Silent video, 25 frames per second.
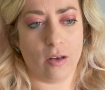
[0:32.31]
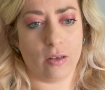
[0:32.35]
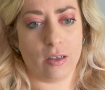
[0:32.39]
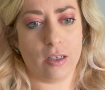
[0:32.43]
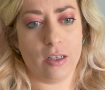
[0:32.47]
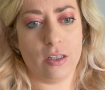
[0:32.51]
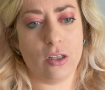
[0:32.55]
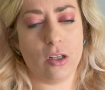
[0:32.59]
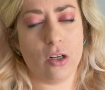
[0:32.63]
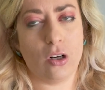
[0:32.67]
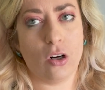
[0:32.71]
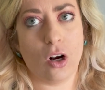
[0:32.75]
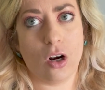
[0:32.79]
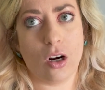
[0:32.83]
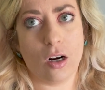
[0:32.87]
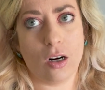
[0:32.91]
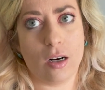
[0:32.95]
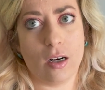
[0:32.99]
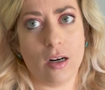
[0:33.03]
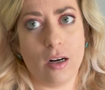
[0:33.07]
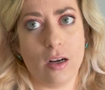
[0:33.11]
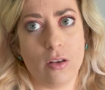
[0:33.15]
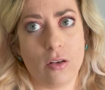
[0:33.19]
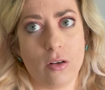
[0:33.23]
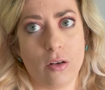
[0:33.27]
because there
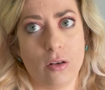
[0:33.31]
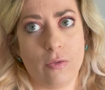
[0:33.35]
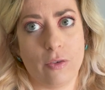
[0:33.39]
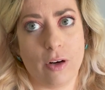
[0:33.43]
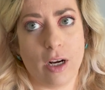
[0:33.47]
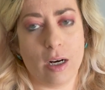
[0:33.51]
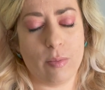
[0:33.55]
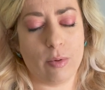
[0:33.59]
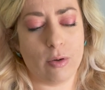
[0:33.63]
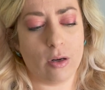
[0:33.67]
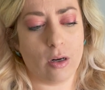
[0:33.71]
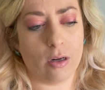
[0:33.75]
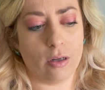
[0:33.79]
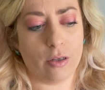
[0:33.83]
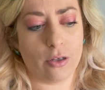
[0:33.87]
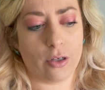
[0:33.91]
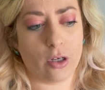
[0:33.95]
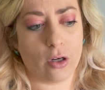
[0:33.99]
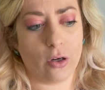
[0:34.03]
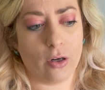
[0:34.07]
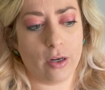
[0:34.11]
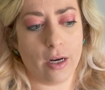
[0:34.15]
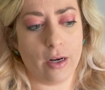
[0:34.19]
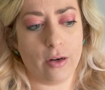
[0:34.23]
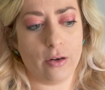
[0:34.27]
are other fiber arts
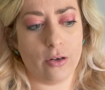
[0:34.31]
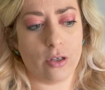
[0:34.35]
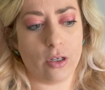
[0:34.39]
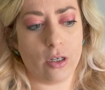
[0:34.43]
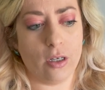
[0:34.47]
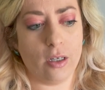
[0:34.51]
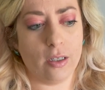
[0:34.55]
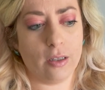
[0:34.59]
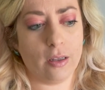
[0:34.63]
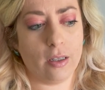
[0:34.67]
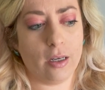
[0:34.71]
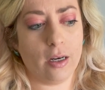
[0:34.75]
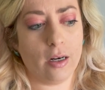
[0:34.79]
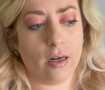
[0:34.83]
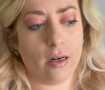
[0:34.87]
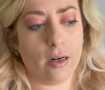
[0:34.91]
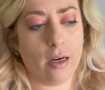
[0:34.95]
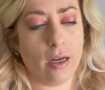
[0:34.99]
creators on there,